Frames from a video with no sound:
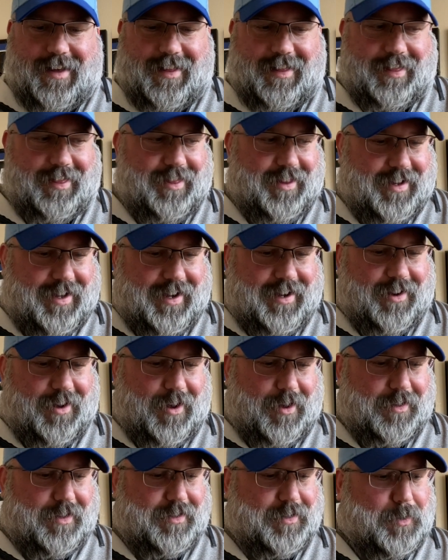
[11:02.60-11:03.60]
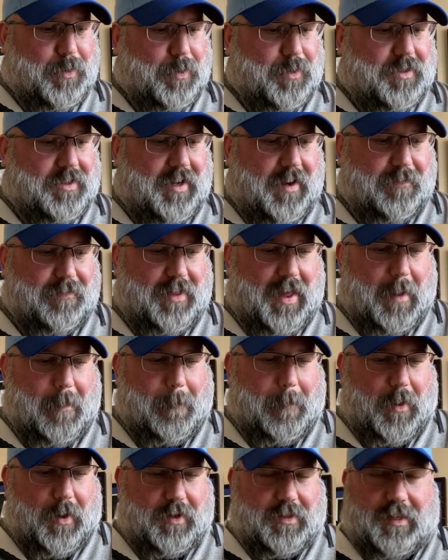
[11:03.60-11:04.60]
look at all this cool stuff that
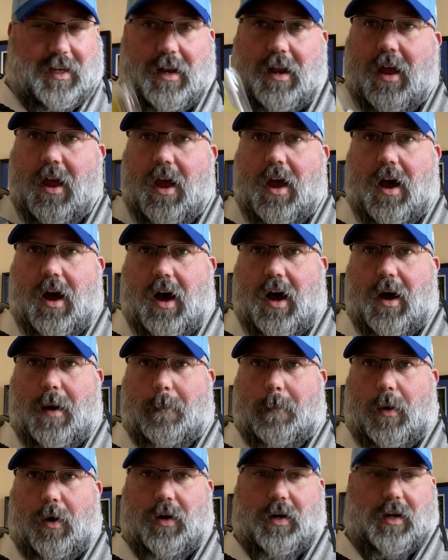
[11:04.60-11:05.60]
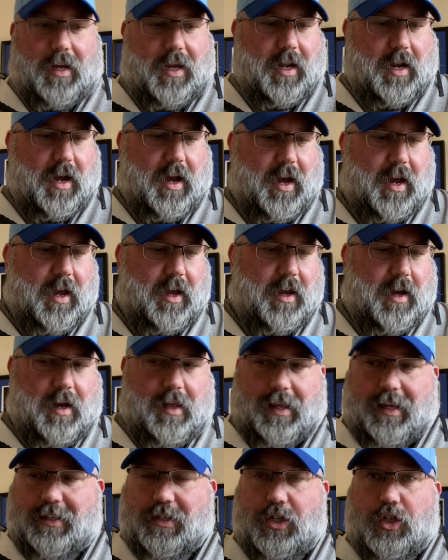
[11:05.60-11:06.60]
Mark sent. Uh, Mark and I uh,
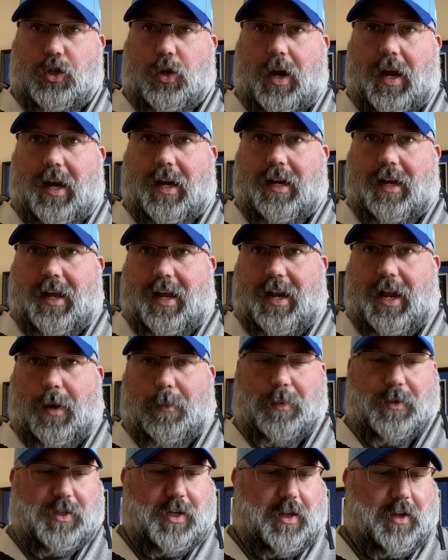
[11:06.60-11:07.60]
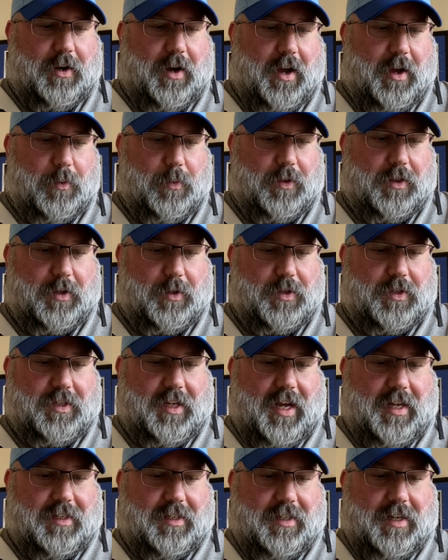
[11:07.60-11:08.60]
like to trade and help each other out with their
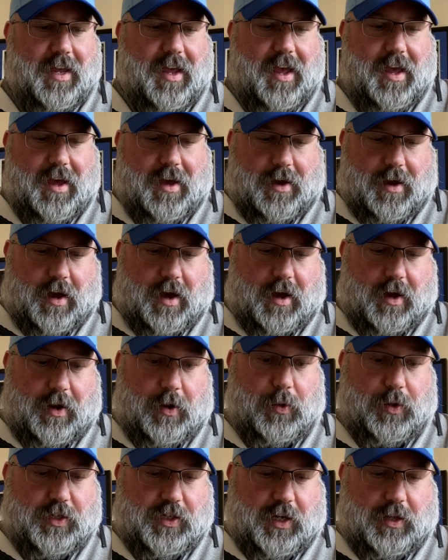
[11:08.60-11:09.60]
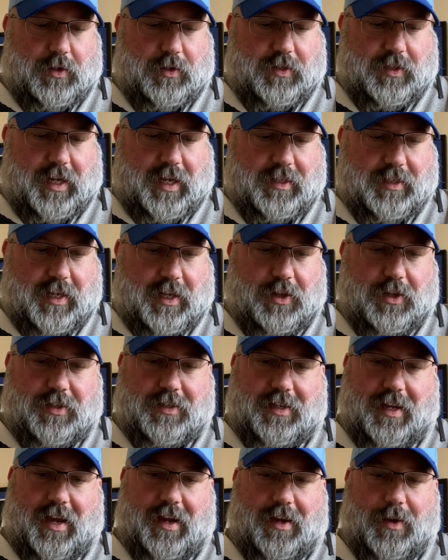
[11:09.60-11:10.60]
sets uh, or each other's sets. It
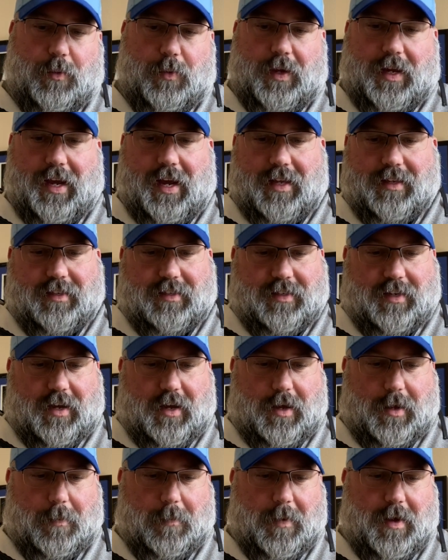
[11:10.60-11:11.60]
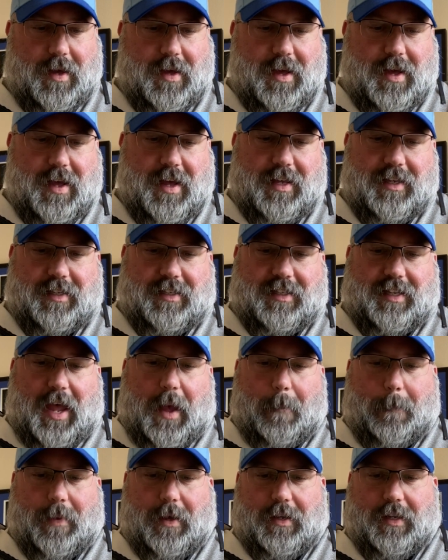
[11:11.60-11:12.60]
looks like we got some
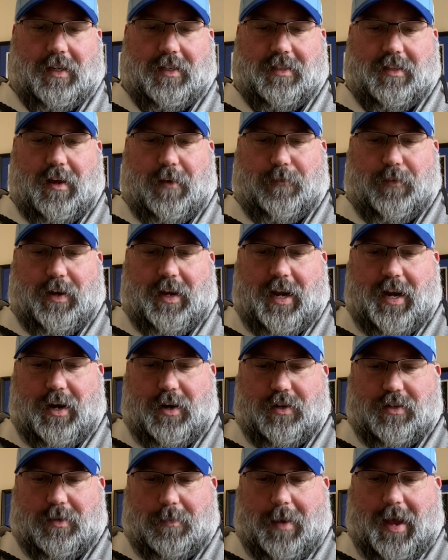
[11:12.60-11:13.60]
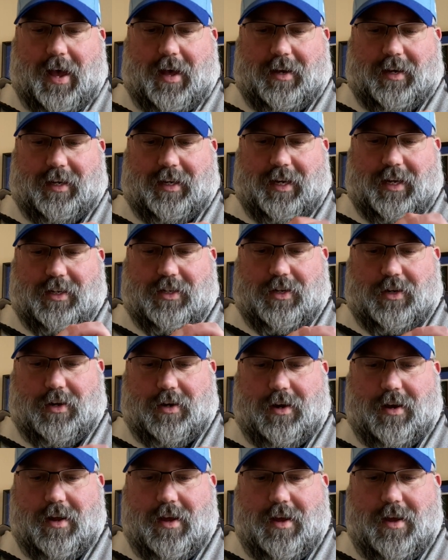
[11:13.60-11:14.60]
set building stuff in here, some Allen and
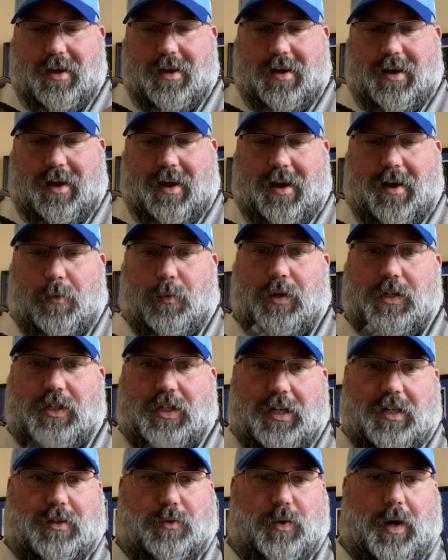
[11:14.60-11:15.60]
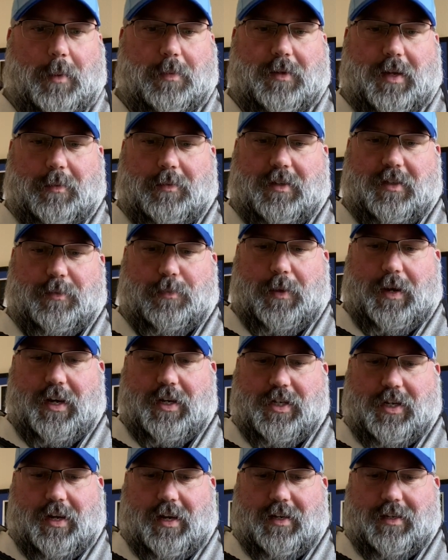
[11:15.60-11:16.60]
Ginter. Uh, we just wrapped up the
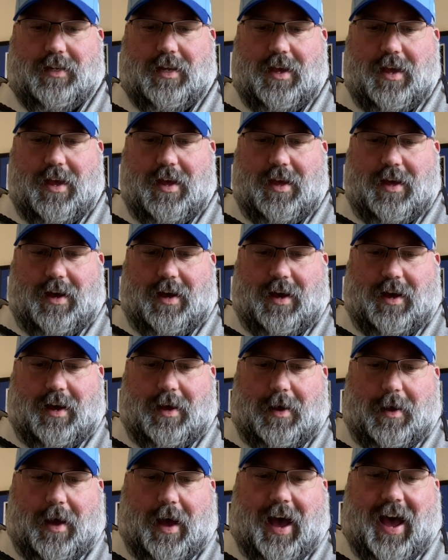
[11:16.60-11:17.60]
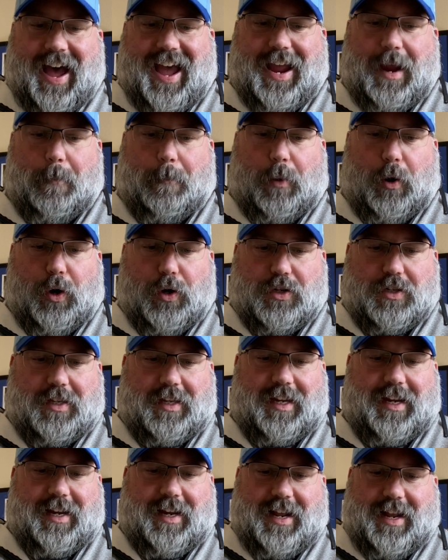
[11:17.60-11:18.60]
spinach hunt. Uh, I
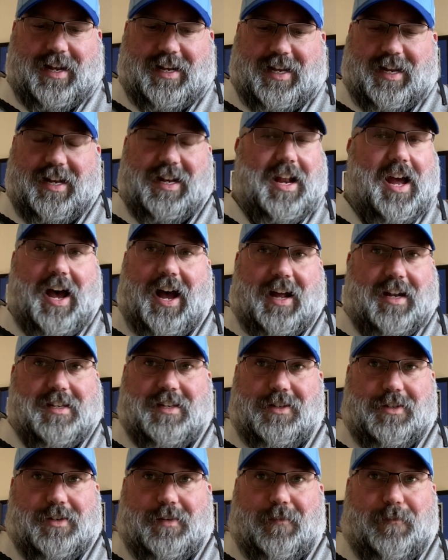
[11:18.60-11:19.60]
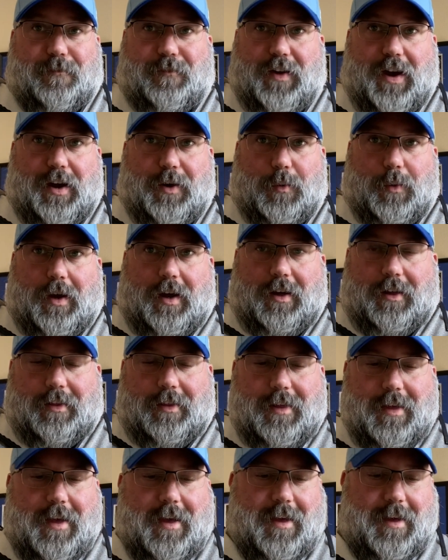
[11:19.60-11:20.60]
personally did not fare
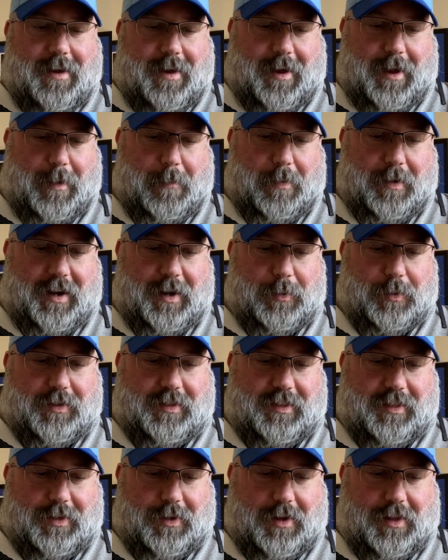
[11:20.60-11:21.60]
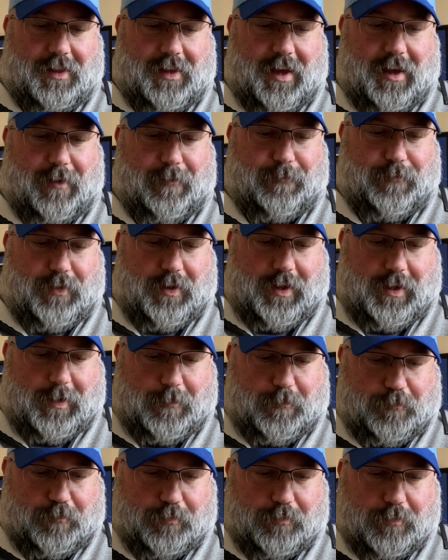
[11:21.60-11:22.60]
well, uh, but it was still a lot of
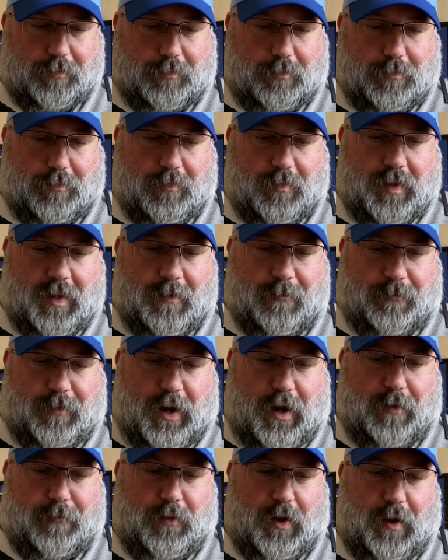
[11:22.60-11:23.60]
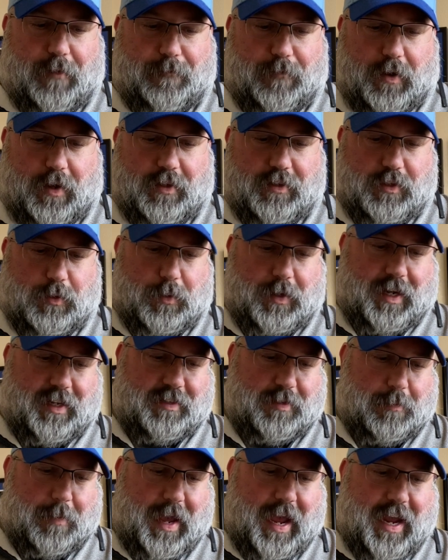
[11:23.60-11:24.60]
fun. Very, very fun. So we got
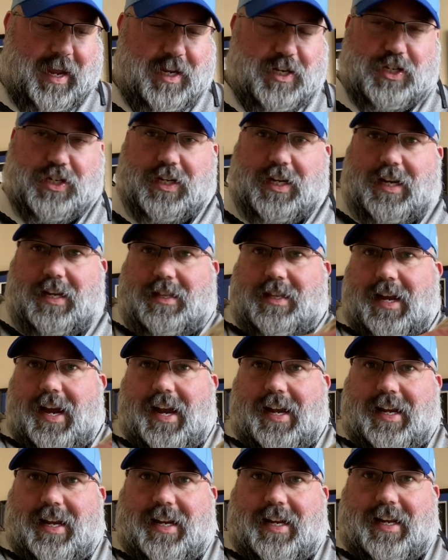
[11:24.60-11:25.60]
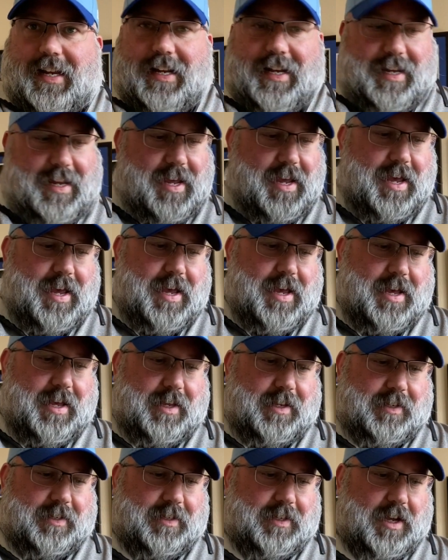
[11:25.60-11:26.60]
some A and G that I needed,
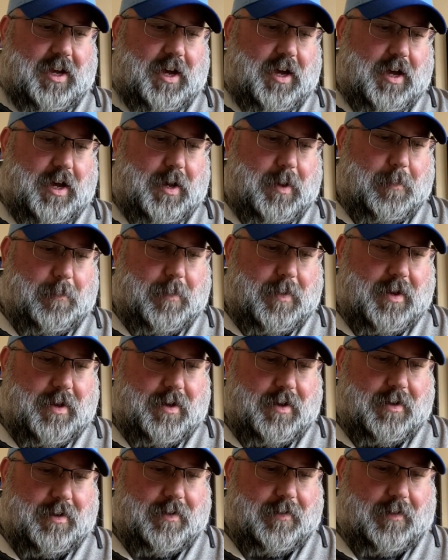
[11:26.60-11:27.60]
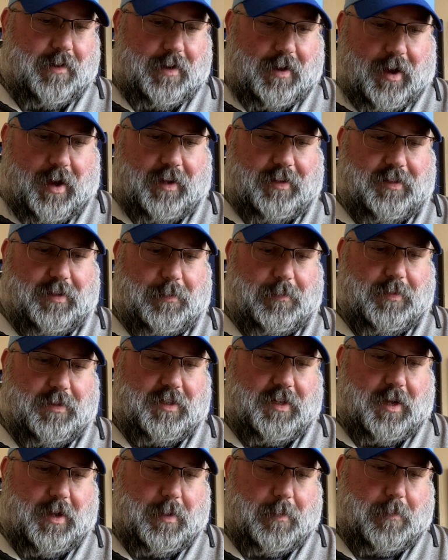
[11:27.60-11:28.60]
some awesome,
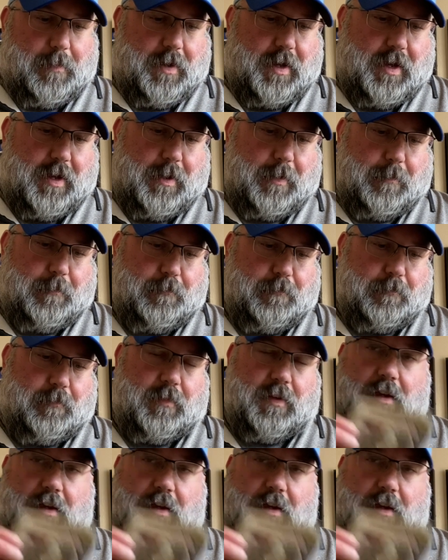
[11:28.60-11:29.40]
some um,